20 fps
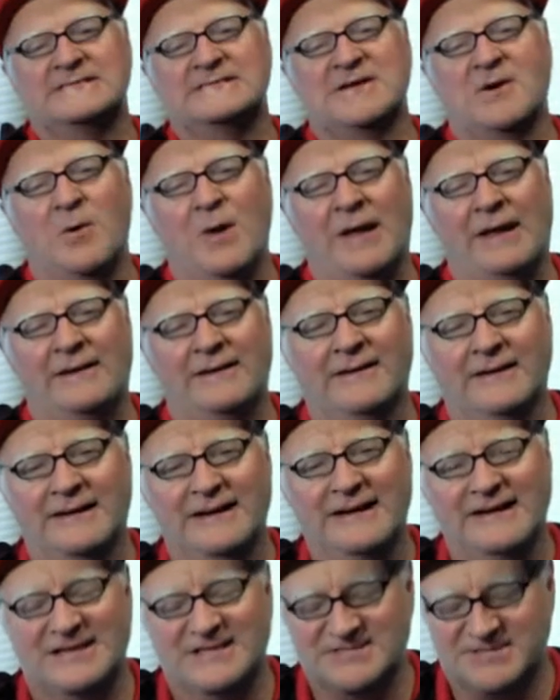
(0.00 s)
so on.
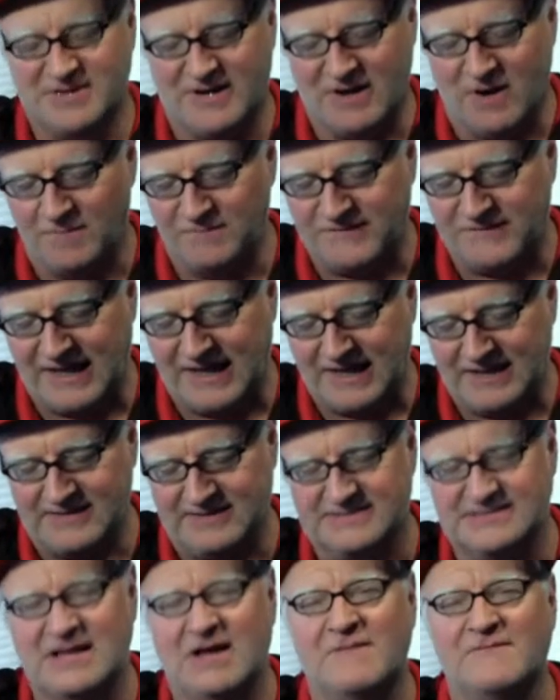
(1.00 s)
So I hope that
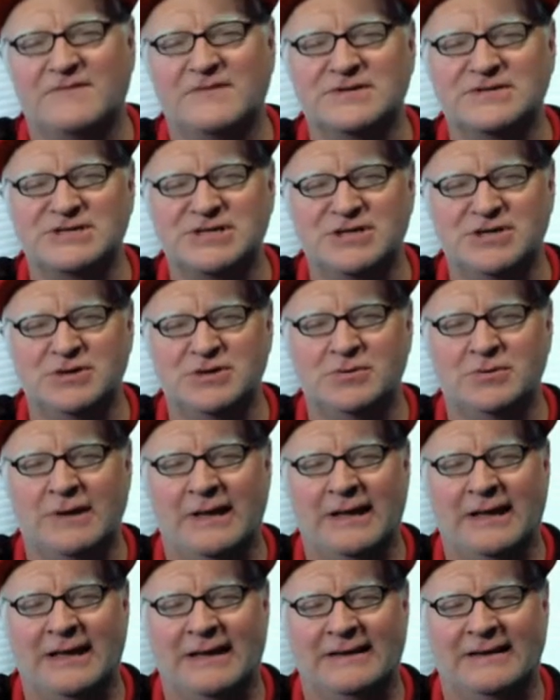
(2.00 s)
is helpful to you,
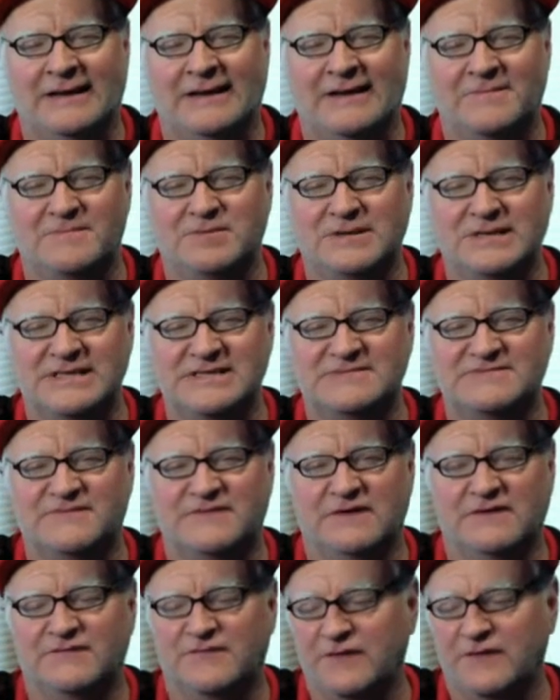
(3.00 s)
and please
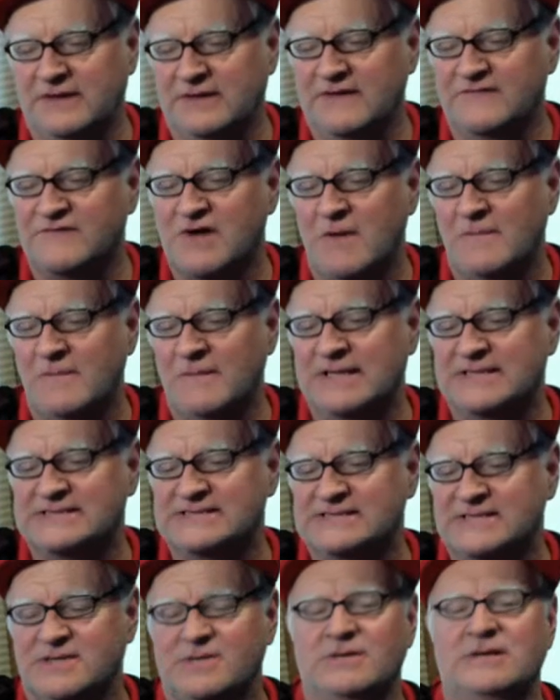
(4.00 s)
feel free to leave
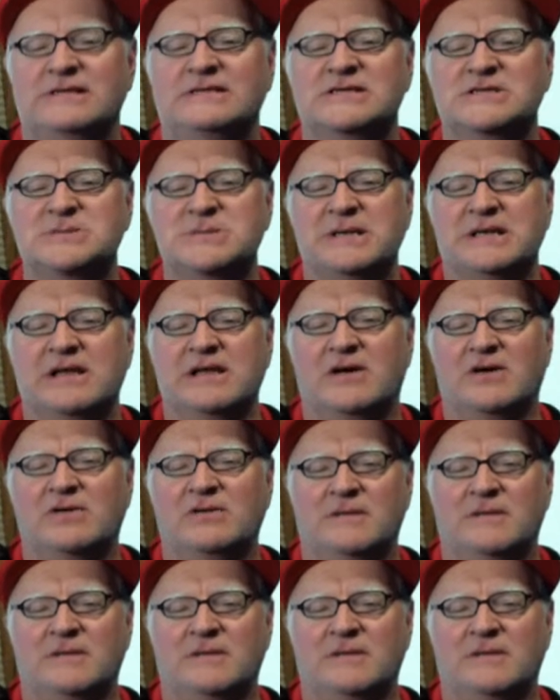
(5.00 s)
comments underneath this video.